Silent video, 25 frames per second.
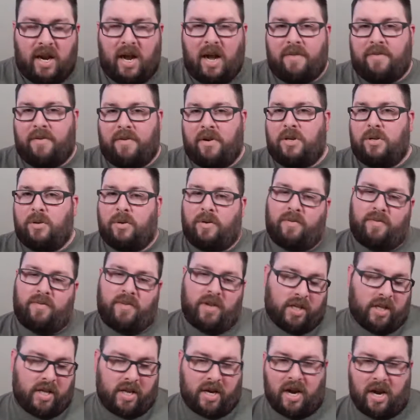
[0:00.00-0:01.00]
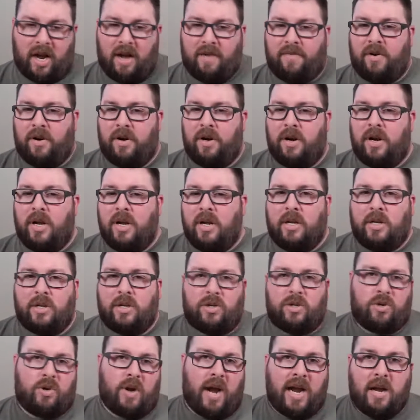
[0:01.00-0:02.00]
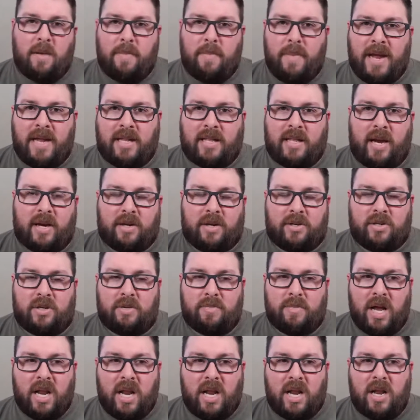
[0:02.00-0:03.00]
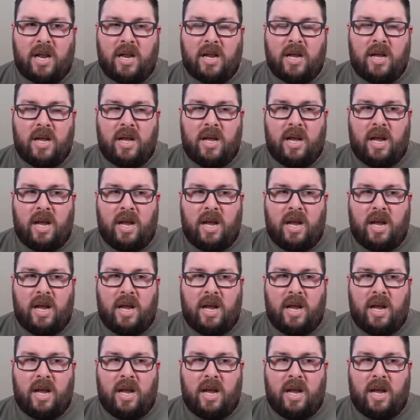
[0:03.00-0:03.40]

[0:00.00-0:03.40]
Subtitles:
offer to affiliate offer, trying to make the extra money.